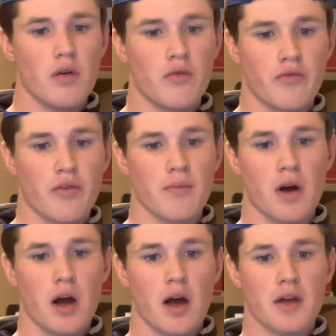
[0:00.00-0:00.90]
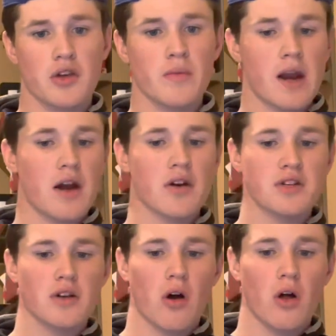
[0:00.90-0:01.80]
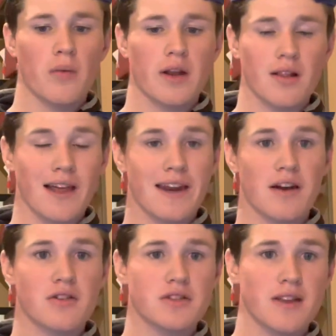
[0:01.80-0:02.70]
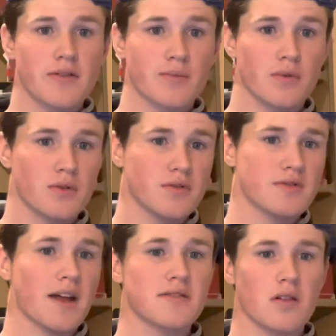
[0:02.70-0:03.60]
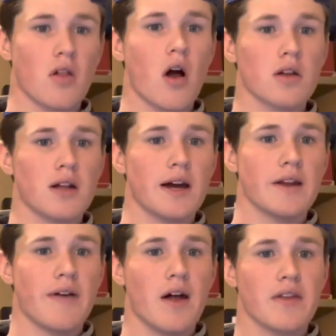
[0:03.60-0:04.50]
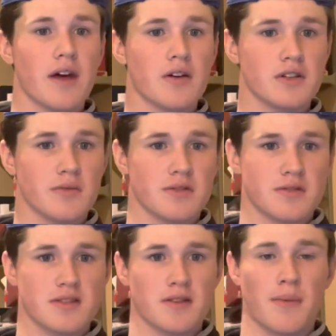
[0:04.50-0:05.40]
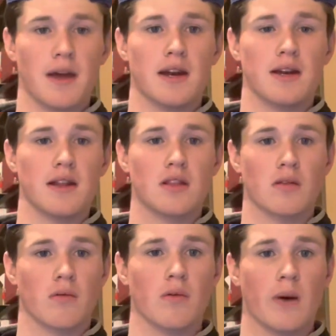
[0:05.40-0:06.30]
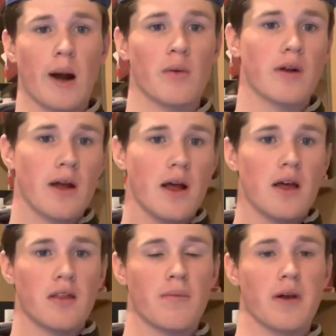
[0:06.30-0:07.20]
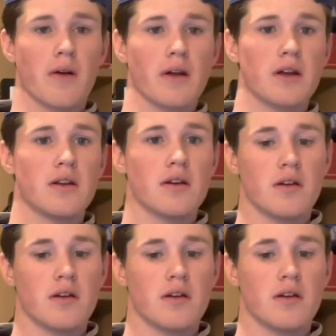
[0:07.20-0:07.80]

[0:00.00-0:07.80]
from human energy all the way to light energy that was produced. That's the long line of how the energy was dissipated throughout the period.